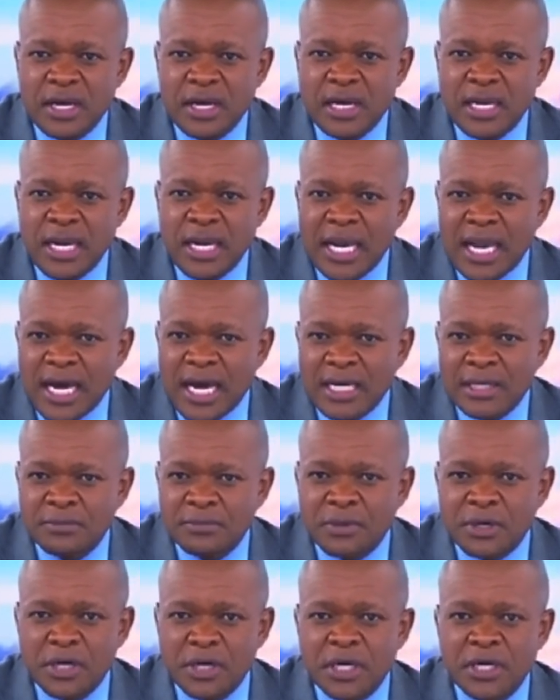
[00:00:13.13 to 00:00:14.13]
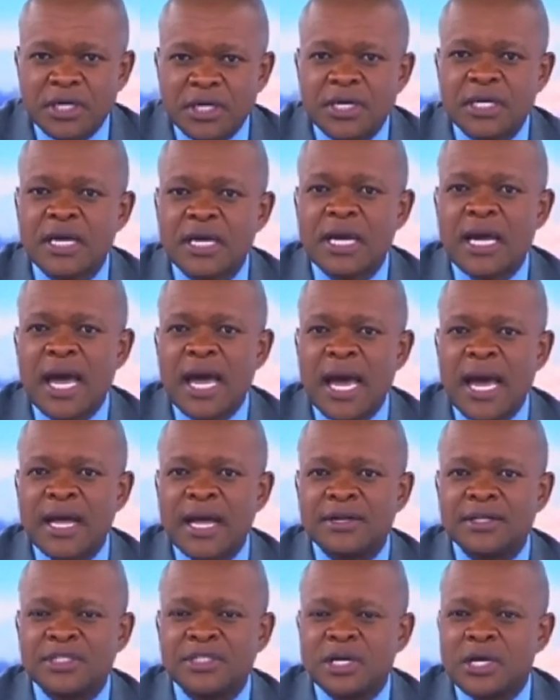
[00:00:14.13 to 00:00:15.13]
Langburg
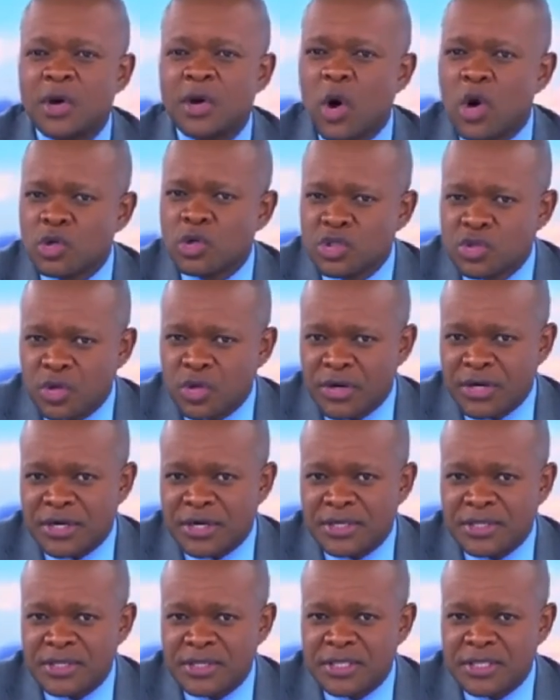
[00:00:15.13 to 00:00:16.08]
and Oudtshoorn.